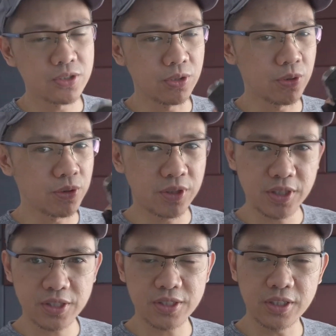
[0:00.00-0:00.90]
So
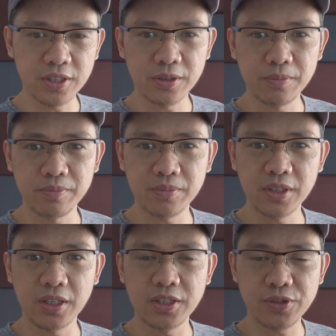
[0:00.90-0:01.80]
this
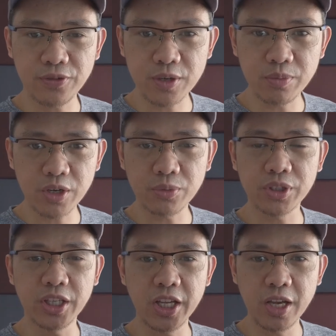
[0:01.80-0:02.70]
firmware
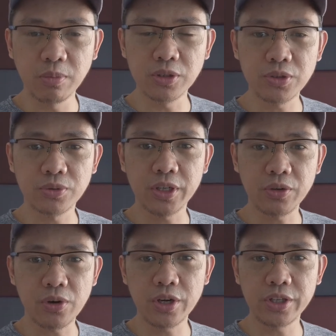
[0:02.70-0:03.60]
would enable to
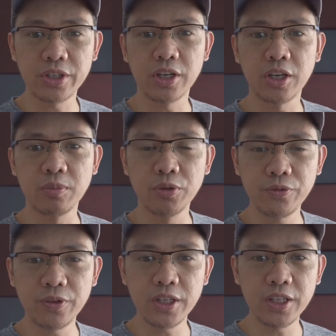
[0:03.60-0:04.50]
record a
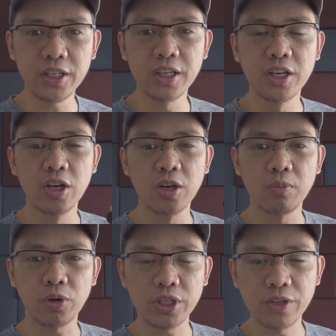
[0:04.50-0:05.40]
movie
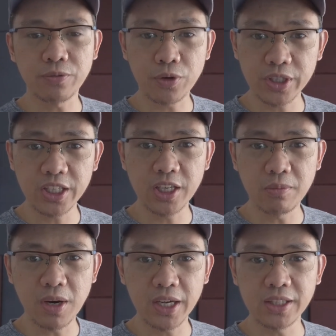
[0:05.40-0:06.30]
more than 4
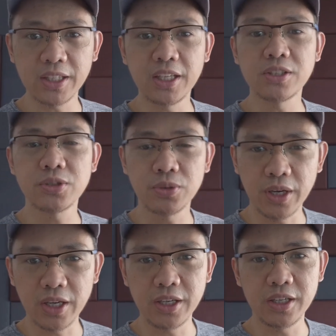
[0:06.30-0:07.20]
GB
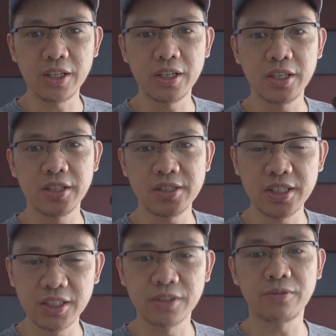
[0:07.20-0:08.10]
into a
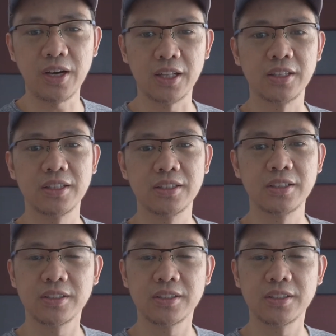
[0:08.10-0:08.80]
single file.